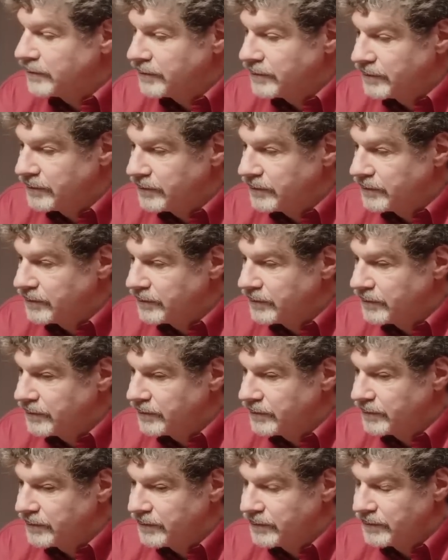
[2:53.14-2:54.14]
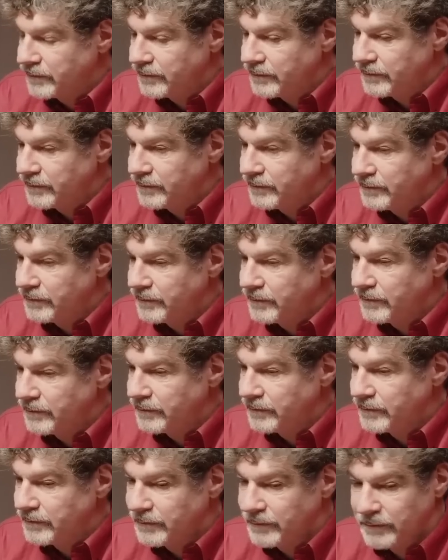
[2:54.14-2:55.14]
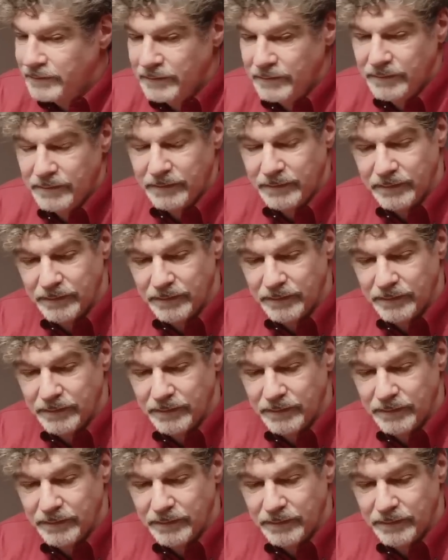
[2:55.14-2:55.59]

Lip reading: (silent)